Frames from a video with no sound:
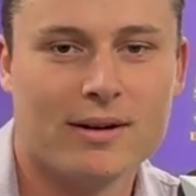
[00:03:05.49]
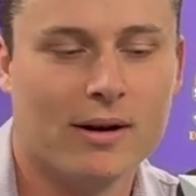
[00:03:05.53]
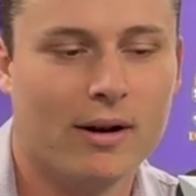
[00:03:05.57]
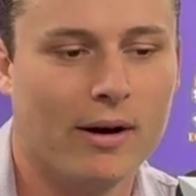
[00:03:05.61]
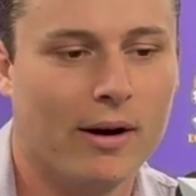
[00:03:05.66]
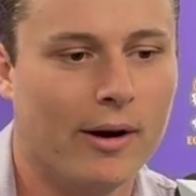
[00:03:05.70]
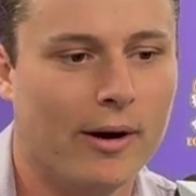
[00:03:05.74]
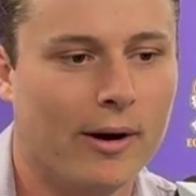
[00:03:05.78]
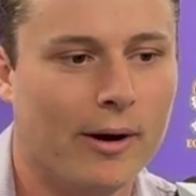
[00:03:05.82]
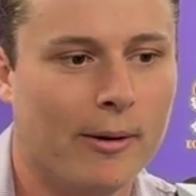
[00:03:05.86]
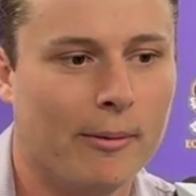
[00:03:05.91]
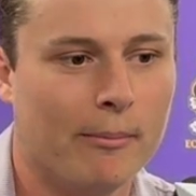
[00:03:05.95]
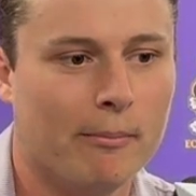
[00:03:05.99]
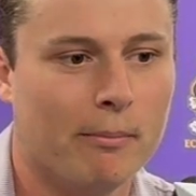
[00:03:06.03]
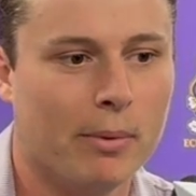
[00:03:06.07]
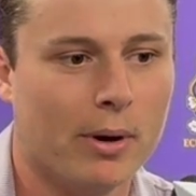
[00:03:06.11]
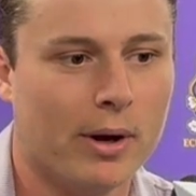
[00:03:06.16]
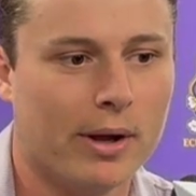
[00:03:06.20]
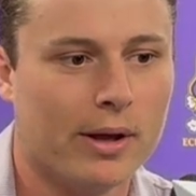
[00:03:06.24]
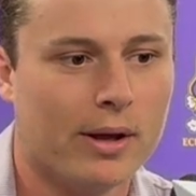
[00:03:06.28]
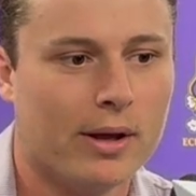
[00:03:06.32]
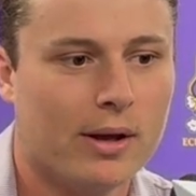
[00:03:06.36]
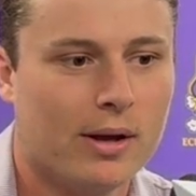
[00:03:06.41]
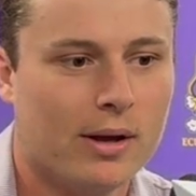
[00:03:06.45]

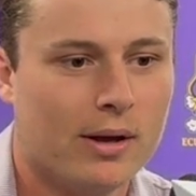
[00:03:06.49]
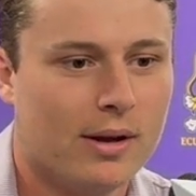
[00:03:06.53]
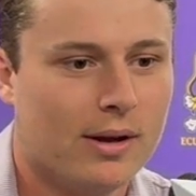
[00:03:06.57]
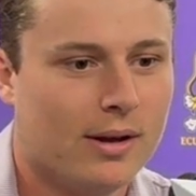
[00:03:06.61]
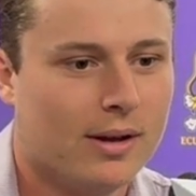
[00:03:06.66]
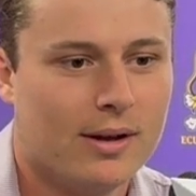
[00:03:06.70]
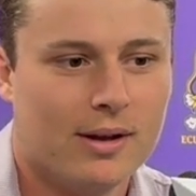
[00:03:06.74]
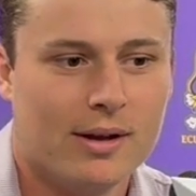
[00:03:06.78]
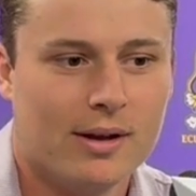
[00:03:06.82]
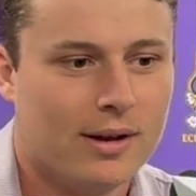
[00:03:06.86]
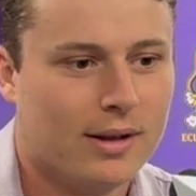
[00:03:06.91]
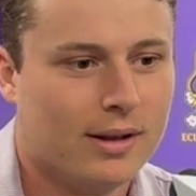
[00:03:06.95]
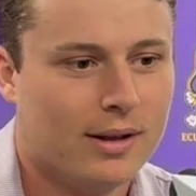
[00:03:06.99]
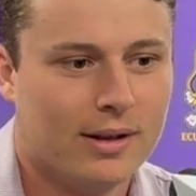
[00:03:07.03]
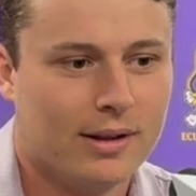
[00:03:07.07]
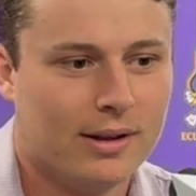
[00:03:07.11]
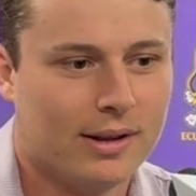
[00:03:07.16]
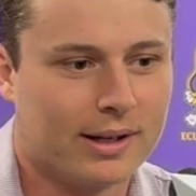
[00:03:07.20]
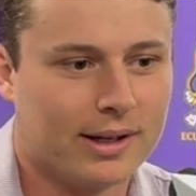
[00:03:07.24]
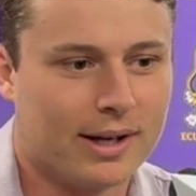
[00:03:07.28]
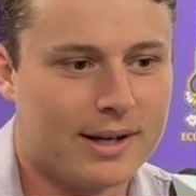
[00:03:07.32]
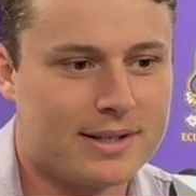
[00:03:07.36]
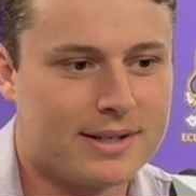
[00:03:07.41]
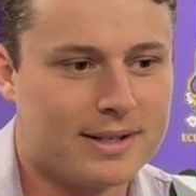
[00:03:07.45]
But
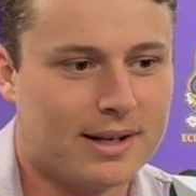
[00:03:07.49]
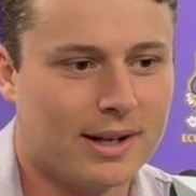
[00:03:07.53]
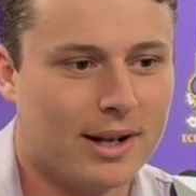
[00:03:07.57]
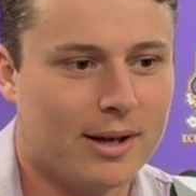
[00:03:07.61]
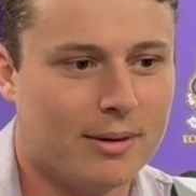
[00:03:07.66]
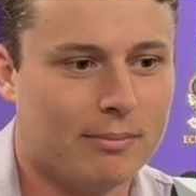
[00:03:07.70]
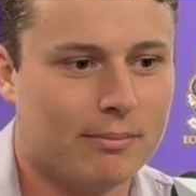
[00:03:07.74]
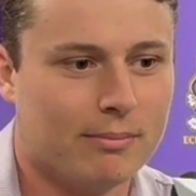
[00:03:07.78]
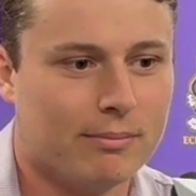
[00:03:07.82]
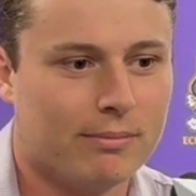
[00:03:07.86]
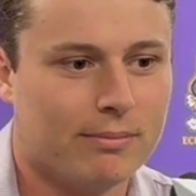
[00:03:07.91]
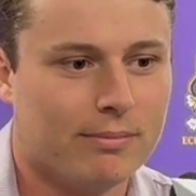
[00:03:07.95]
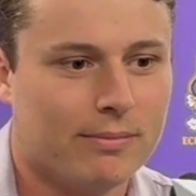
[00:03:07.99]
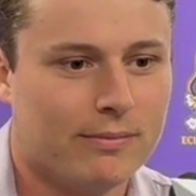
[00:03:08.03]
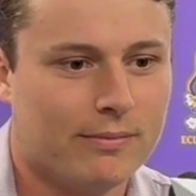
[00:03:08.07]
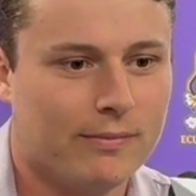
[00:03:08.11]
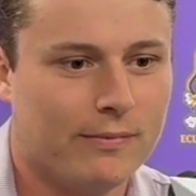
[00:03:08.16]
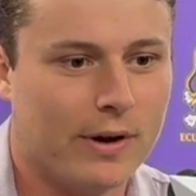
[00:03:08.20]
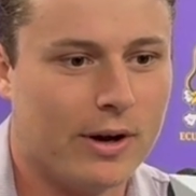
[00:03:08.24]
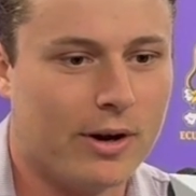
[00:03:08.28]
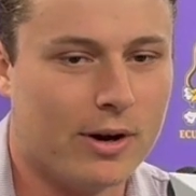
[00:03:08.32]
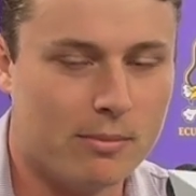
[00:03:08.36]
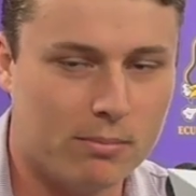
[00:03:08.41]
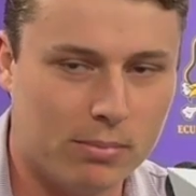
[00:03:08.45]
like I said, I'm
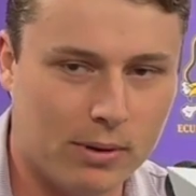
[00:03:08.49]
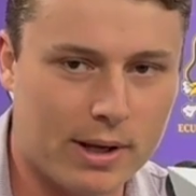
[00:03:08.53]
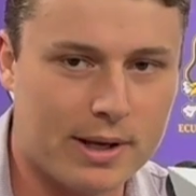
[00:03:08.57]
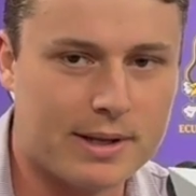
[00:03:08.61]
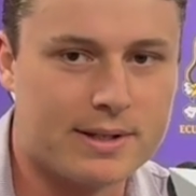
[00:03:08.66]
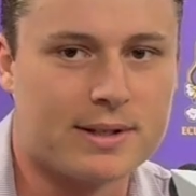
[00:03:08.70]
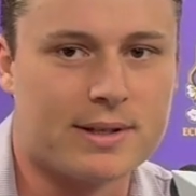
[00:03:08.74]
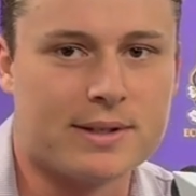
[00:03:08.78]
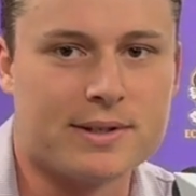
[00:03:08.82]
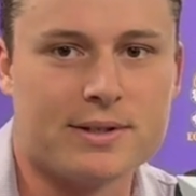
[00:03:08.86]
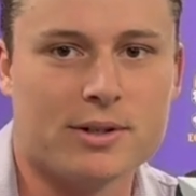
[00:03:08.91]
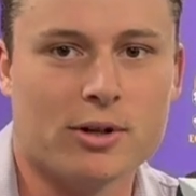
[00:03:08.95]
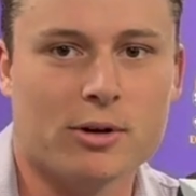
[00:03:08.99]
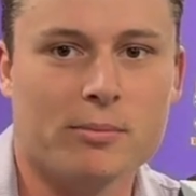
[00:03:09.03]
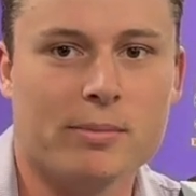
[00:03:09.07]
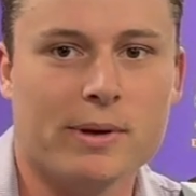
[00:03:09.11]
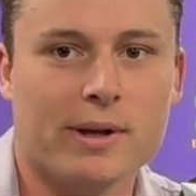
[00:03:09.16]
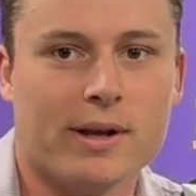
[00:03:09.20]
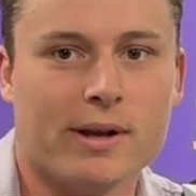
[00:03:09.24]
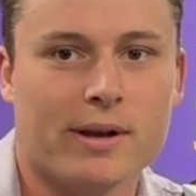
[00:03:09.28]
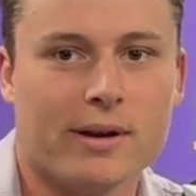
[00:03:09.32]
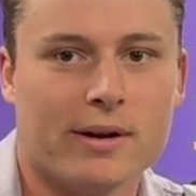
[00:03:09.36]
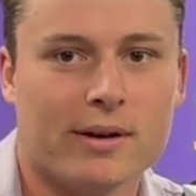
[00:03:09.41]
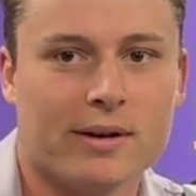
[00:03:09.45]
very blessed to still
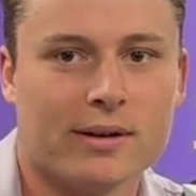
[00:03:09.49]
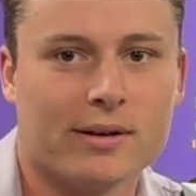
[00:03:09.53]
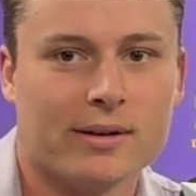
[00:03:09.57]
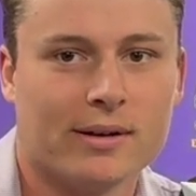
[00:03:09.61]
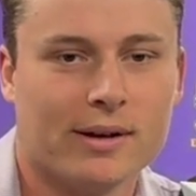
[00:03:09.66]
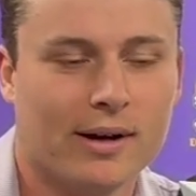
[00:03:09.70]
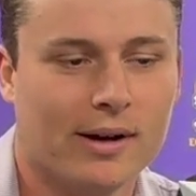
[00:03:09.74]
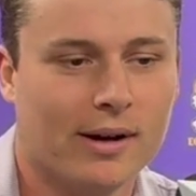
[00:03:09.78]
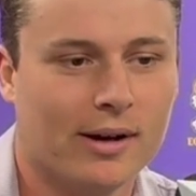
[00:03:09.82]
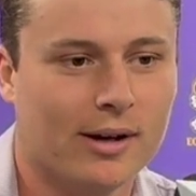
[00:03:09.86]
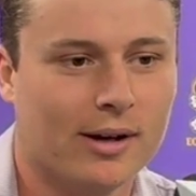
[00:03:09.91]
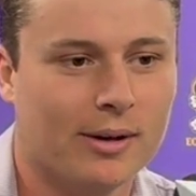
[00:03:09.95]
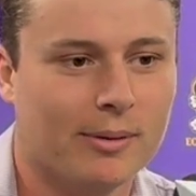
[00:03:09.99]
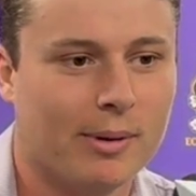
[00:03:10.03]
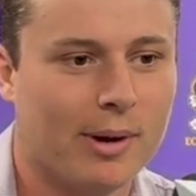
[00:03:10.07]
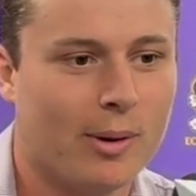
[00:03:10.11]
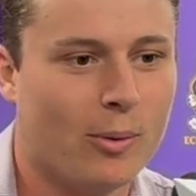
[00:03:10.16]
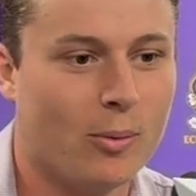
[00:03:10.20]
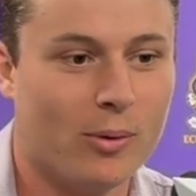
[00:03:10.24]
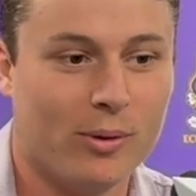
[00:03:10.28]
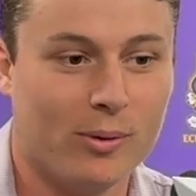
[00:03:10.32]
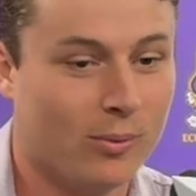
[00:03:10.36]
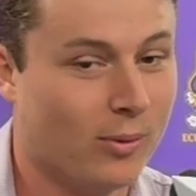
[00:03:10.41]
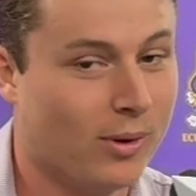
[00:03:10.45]
be here. I
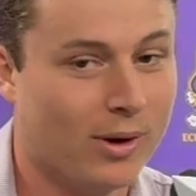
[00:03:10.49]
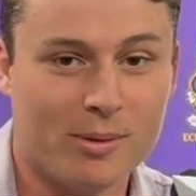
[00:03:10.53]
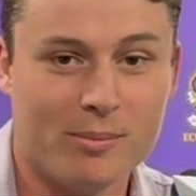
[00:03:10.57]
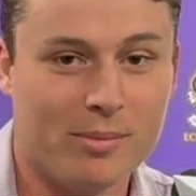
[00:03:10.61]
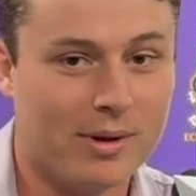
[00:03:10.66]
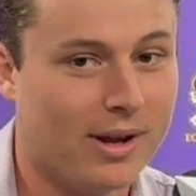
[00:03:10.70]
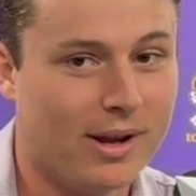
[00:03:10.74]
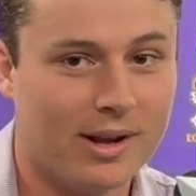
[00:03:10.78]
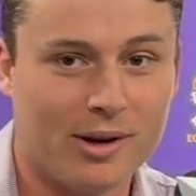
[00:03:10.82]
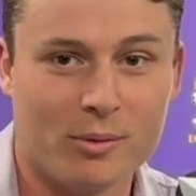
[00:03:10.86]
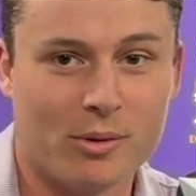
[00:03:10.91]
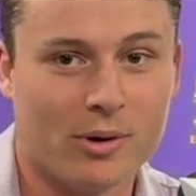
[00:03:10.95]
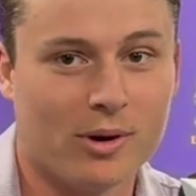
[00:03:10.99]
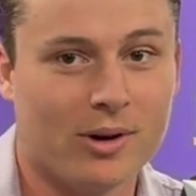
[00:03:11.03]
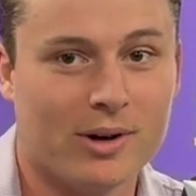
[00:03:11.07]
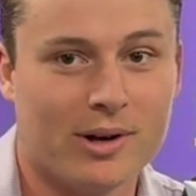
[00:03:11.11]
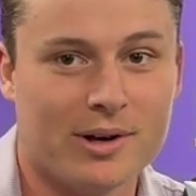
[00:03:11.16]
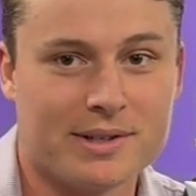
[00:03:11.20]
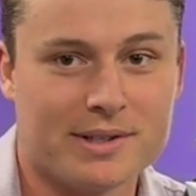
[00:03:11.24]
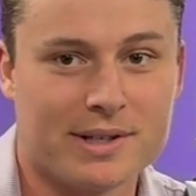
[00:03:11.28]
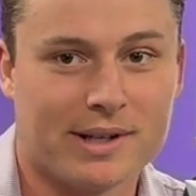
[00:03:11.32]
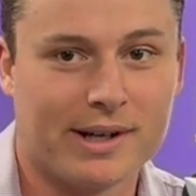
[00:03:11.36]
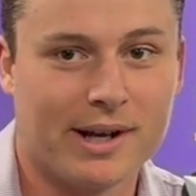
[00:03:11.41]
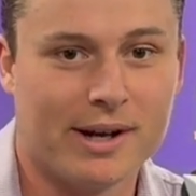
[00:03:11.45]
wouldn't want to be anywhere
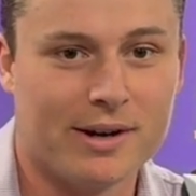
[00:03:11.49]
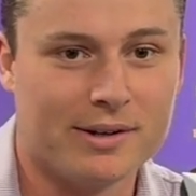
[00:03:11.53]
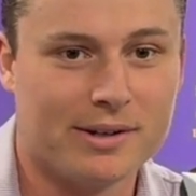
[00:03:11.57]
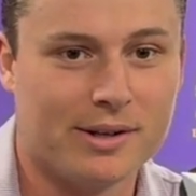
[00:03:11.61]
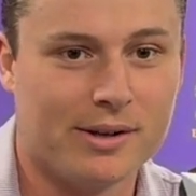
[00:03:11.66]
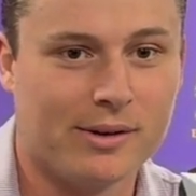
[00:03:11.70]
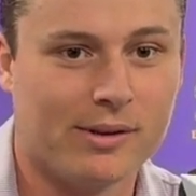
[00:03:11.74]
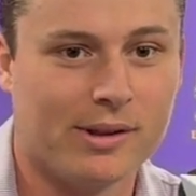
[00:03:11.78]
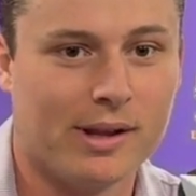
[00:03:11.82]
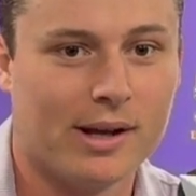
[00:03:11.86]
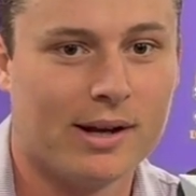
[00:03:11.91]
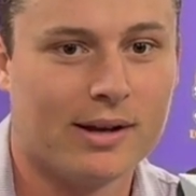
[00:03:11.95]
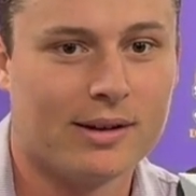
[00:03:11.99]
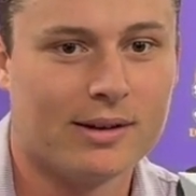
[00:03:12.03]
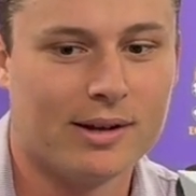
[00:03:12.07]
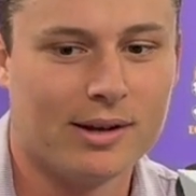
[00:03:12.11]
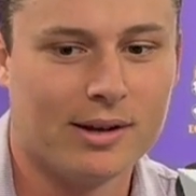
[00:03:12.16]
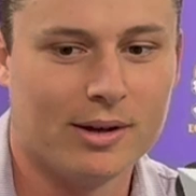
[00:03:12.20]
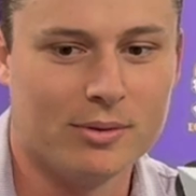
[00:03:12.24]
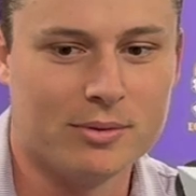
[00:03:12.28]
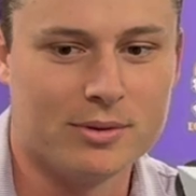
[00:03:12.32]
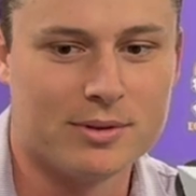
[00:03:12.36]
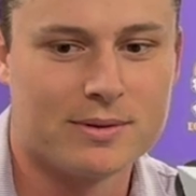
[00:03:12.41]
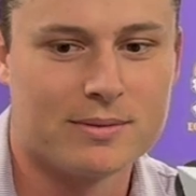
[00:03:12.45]
else, I guarantee you that.
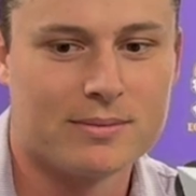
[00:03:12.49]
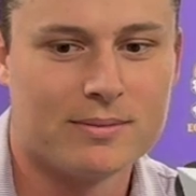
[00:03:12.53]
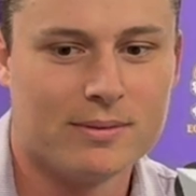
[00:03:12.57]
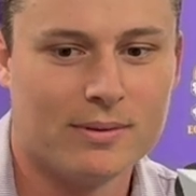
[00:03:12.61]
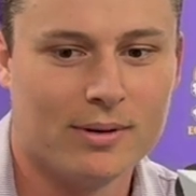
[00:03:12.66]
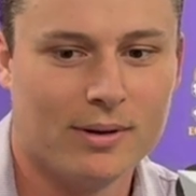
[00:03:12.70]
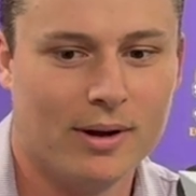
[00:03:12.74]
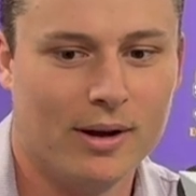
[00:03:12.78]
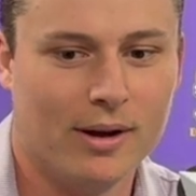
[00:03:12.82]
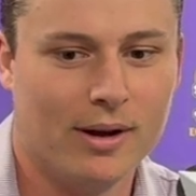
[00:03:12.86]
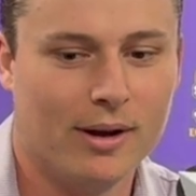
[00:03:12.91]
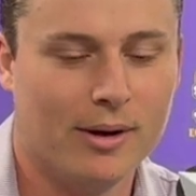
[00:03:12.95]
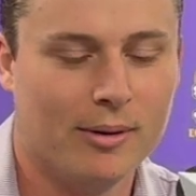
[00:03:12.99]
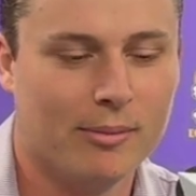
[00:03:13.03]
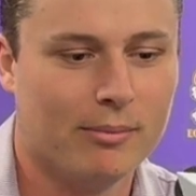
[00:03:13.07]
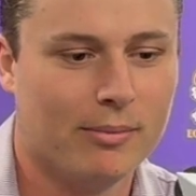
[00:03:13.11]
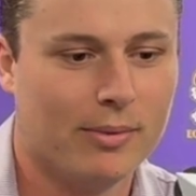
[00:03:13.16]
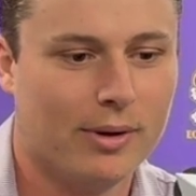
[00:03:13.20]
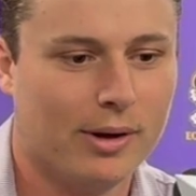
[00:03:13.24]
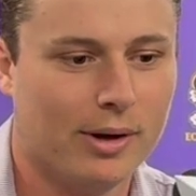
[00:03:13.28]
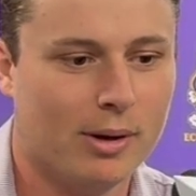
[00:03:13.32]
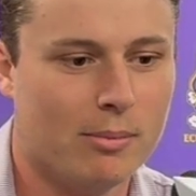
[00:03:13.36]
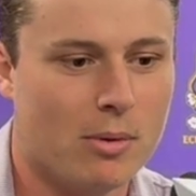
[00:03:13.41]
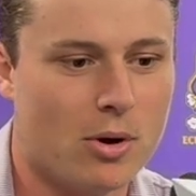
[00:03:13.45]
It was
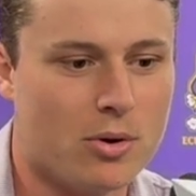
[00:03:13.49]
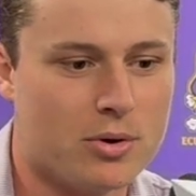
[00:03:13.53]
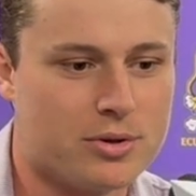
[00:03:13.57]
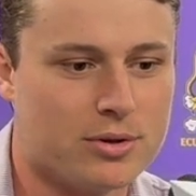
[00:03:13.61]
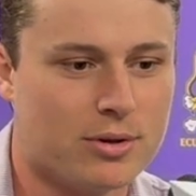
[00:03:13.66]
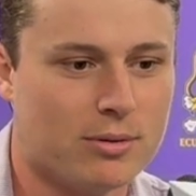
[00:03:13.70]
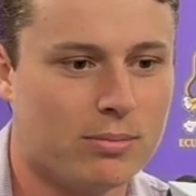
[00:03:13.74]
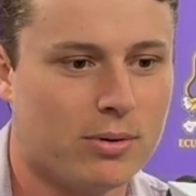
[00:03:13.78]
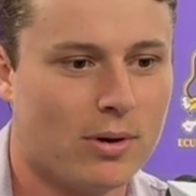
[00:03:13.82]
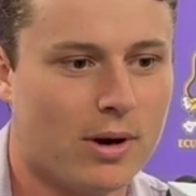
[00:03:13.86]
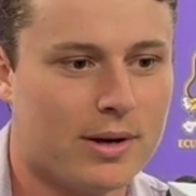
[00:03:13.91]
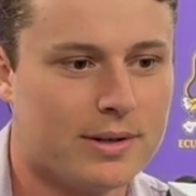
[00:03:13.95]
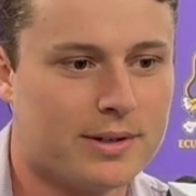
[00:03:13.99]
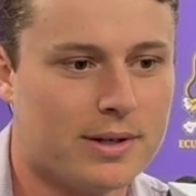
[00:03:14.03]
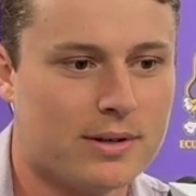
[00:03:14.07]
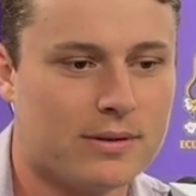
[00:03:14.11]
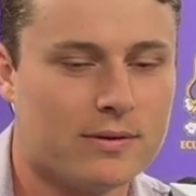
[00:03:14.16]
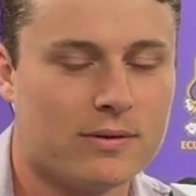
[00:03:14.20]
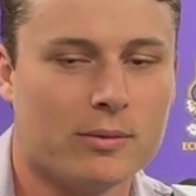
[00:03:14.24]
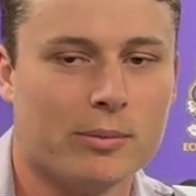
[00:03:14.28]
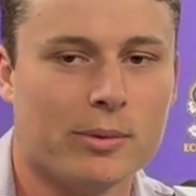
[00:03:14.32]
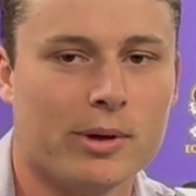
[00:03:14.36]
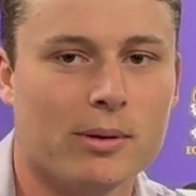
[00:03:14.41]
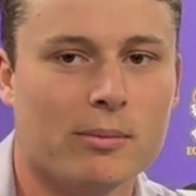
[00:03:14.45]
an emotional process
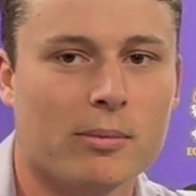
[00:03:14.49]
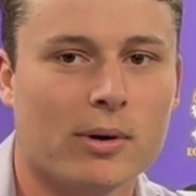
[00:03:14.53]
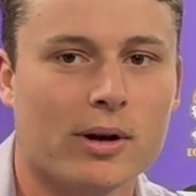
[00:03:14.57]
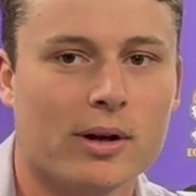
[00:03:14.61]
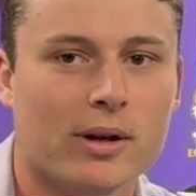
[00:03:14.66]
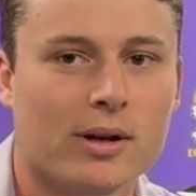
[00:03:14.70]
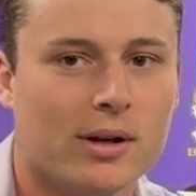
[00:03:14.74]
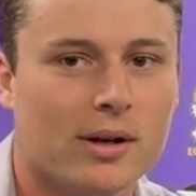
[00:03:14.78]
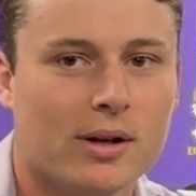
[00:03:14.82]
for me. But